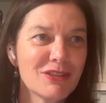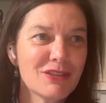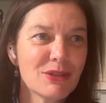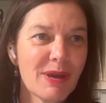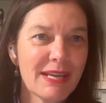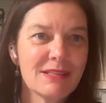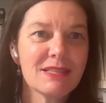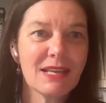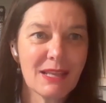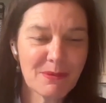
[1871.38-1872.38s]
so I can
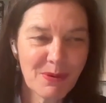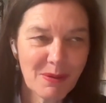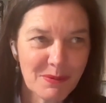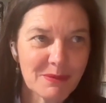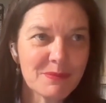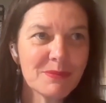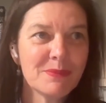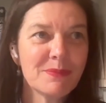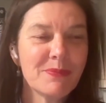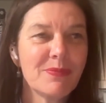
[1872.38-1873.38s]
see the
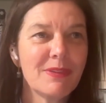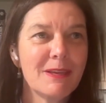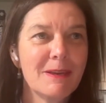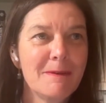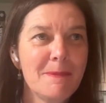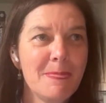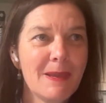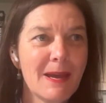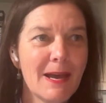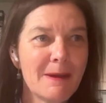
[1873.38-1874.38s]
problem.
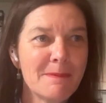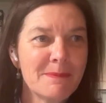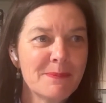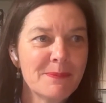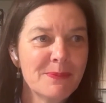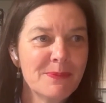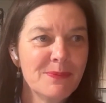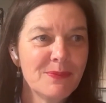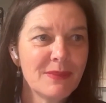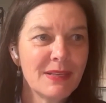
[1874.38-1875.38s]
The
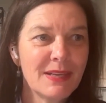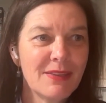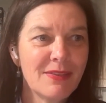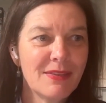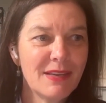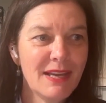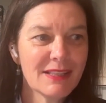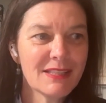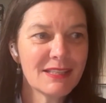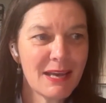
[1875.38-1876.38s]

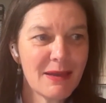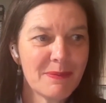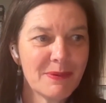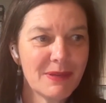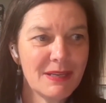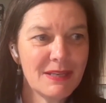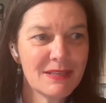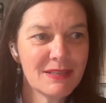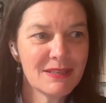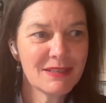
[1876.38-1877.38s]
next step
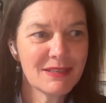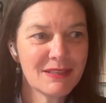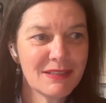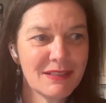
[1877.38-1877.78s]
is